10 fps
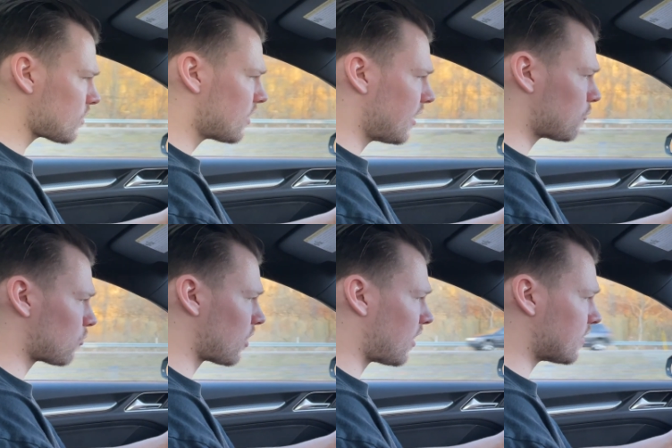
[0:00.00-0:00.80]
It
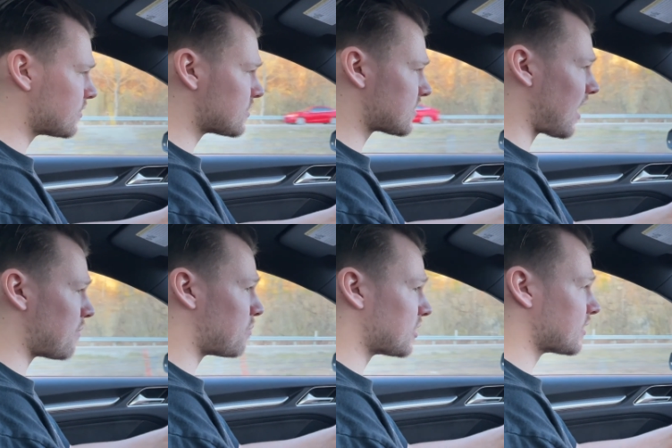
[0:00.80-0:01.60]
runs, I
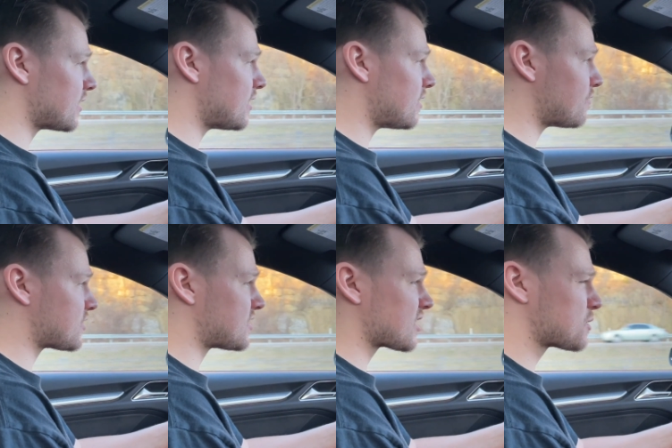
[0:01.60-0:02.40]
believe,
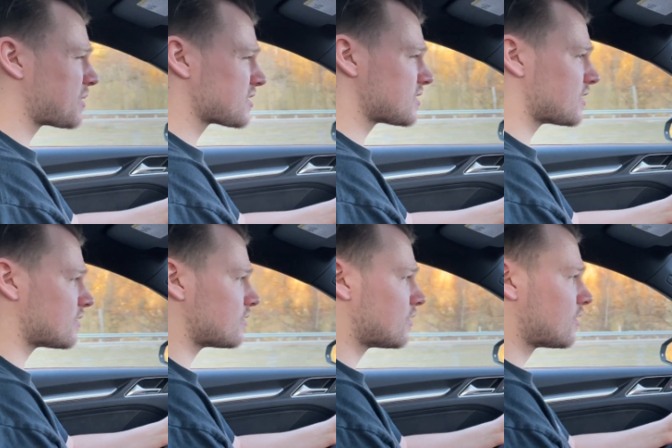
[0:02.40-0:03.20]

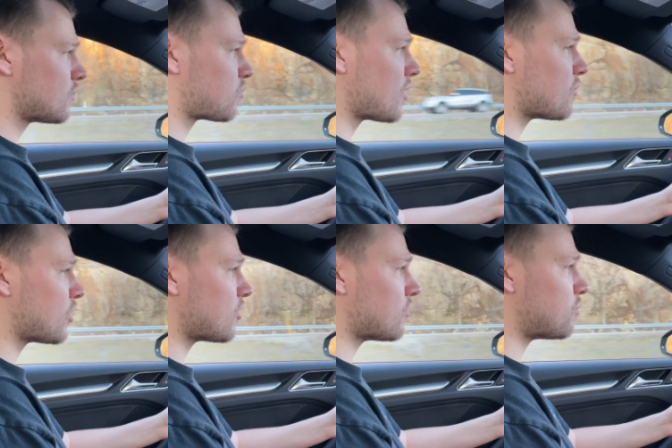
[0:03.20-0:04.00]
6-piston
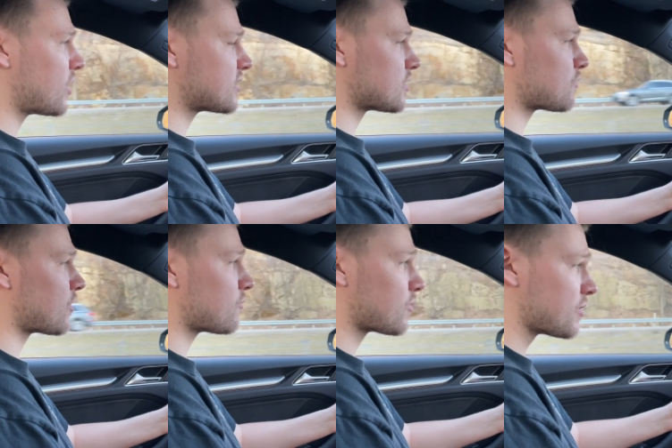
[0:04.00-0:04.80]
Brembo brakes in the front from the